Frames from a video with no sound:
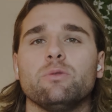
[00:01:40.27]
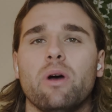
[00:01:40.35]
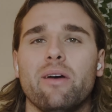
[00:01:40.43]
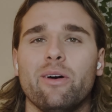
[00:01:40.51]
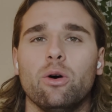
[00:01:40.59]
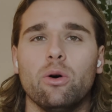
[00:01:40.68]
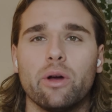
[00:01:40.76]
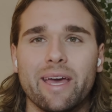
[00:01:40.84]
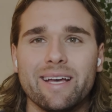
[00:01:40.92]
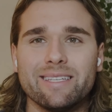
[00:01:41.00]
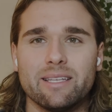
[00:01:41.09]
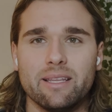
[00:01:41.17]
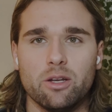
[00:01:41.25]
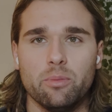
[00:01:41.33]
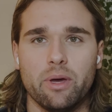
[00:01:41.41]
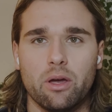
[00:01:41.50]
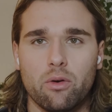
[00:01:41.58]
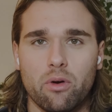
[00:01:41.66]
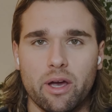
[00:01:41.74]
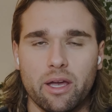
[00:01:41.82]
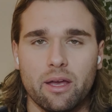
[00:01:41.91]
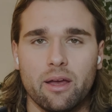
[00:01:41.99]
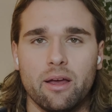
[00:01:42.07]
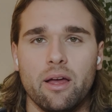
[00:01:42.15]
where it all gets a little bit grey.
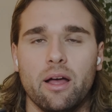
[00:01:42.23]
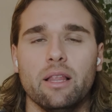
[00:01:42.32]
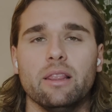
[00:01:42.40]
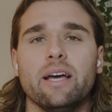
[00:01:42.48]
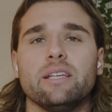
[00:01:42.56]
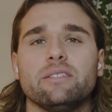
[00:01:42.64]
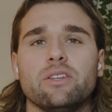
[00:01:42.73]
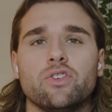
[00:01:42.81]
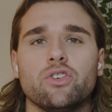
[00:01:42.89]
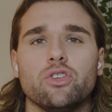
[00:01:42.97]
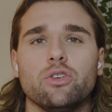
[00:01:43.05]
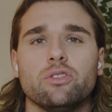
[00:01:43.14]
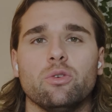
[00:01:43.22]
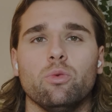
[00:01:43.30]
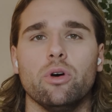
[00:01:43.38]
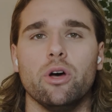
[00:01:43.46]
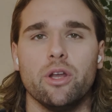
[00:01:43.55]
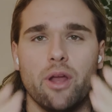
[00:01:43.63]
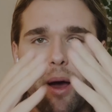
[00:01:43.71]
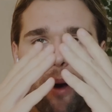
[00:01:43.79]
Let's introduce the word